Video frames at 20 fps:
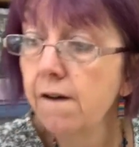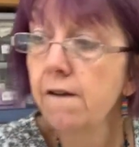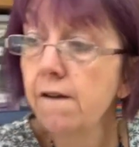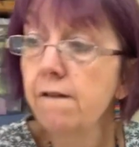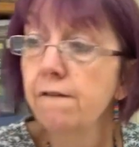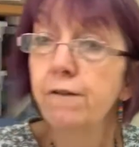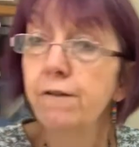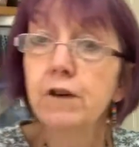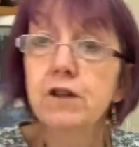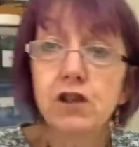
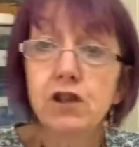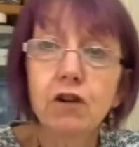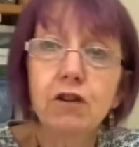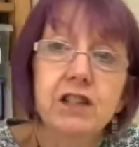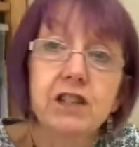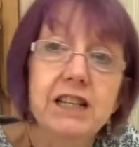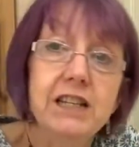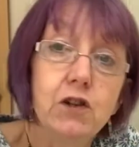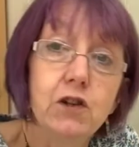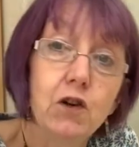For
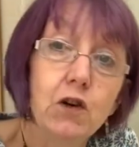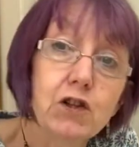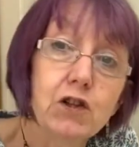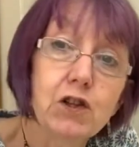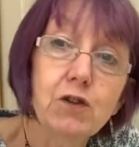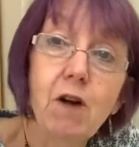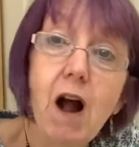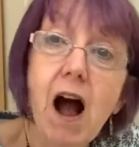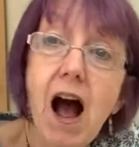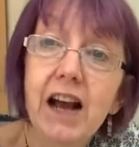Salty
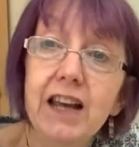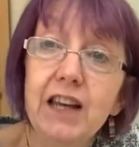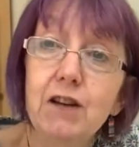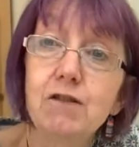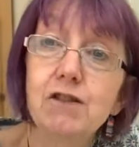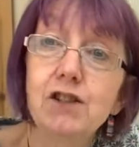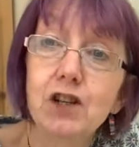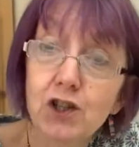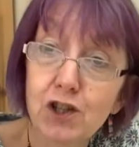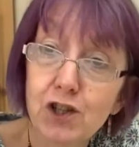Sorcerer, I
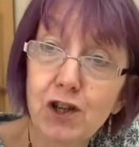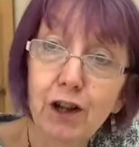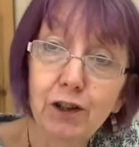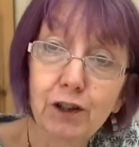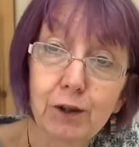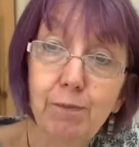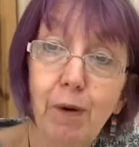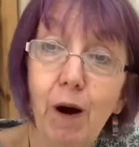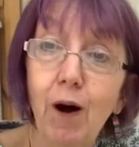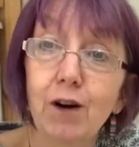used a
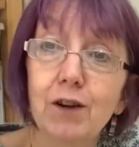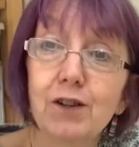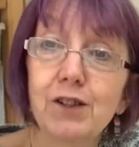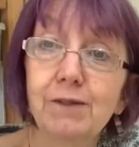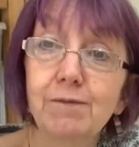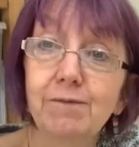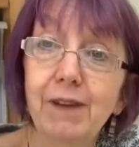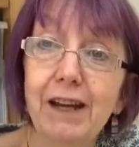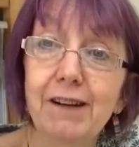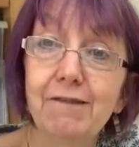salt
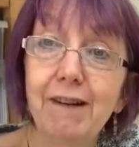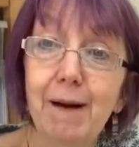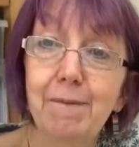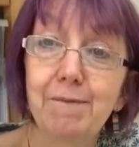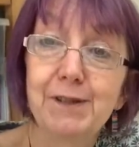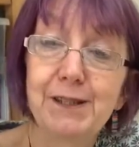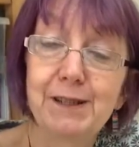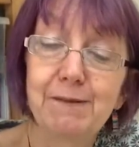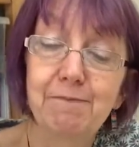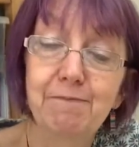pot and wrapped
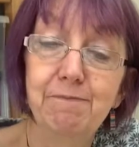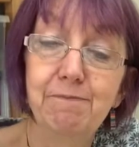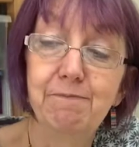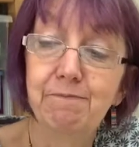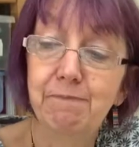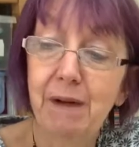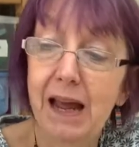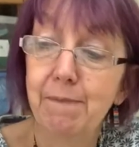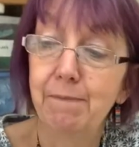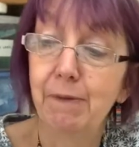some
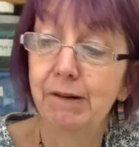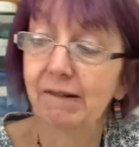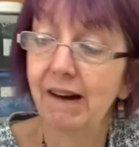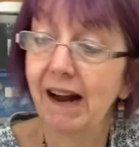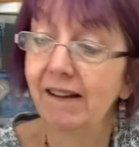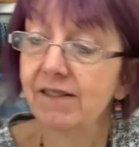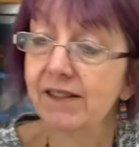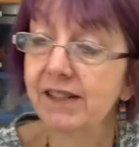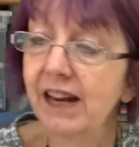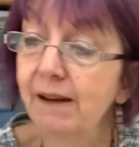paper
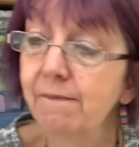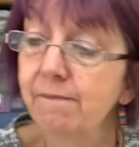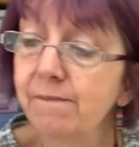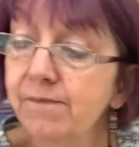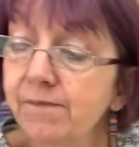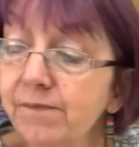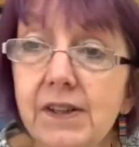around him.